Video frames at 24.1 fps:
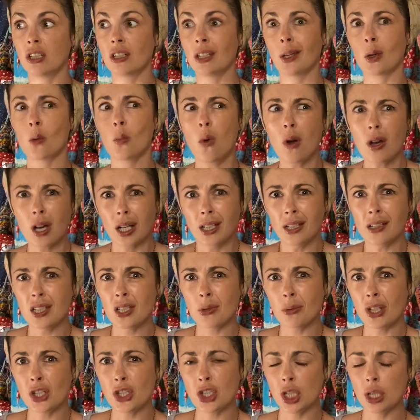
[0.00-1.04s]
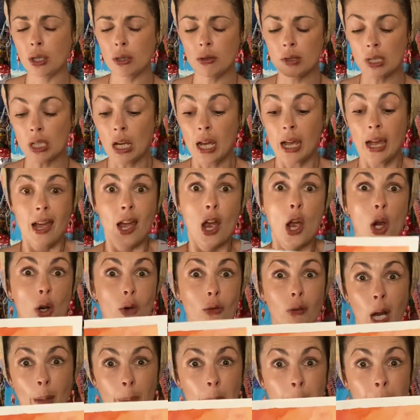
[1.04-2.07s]
like, what colours do I choose?
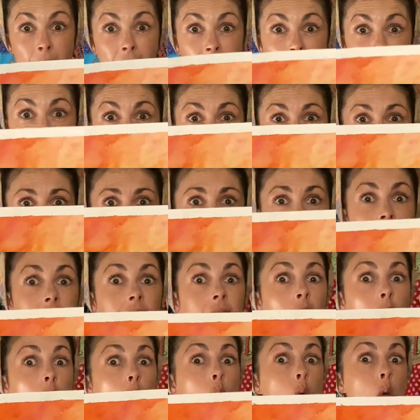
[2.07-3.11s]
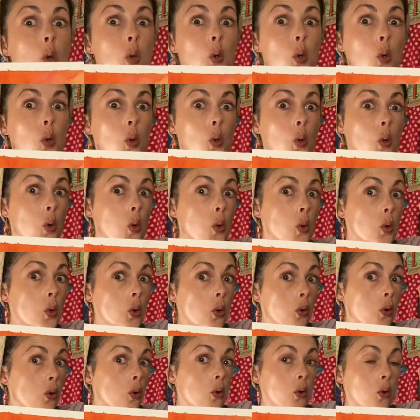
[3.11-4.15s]
Grab a picture and be like,
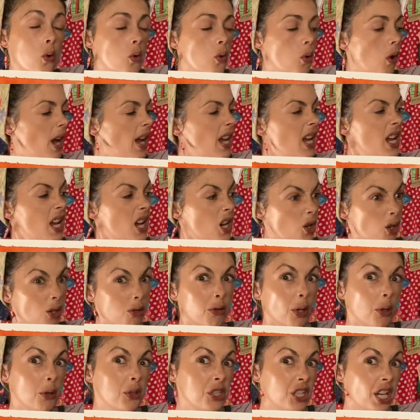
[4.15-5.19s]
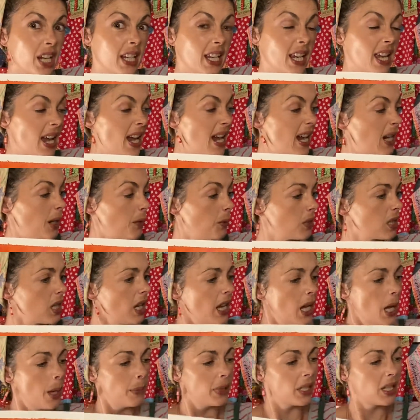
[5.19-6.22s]
ooh, crochet it out.
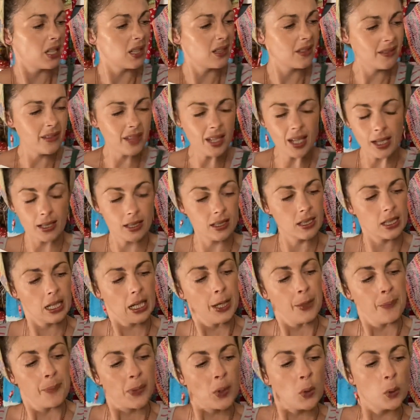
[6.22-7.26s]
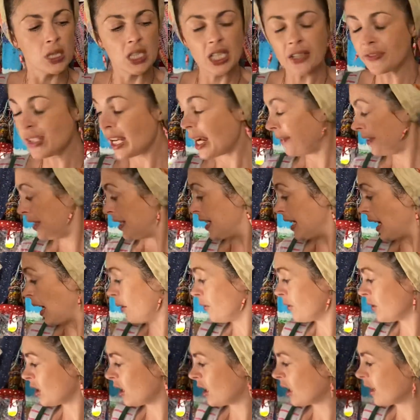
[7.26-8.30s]
Because this, once I've narrowed it
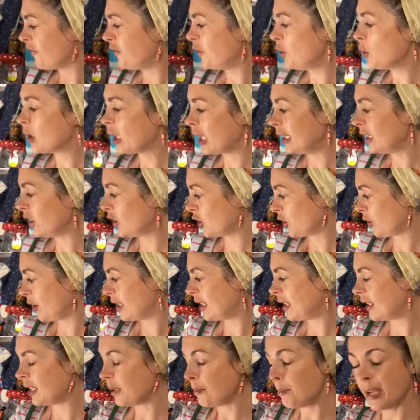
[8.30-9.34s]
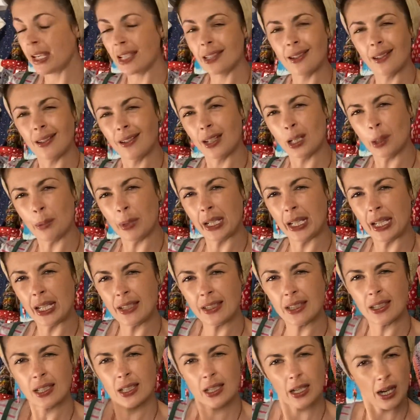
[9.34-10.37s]
down to a few colour choices, it makes it a little bit
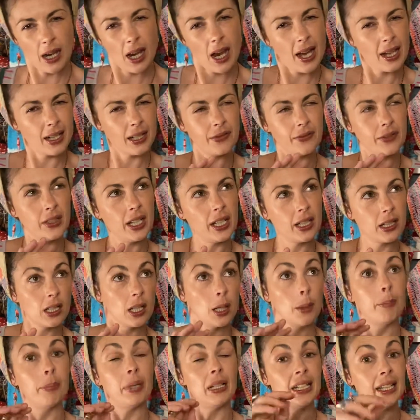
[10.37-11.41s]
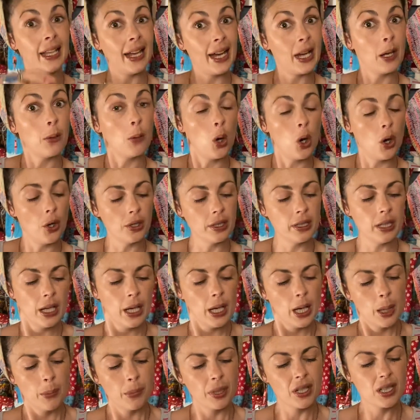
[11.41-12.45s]
easier to kind of like plough on,
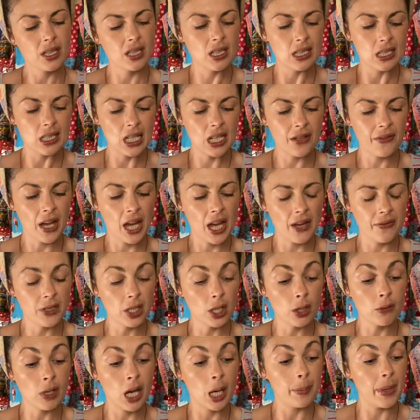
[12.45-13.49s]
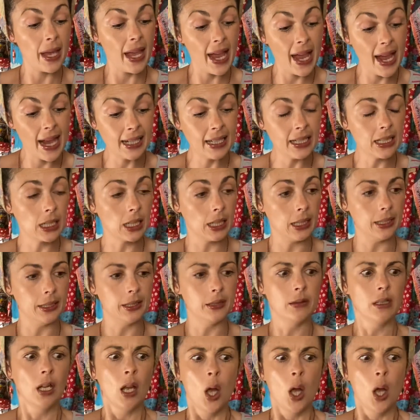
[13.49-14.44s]
because instead of having to grab any colour,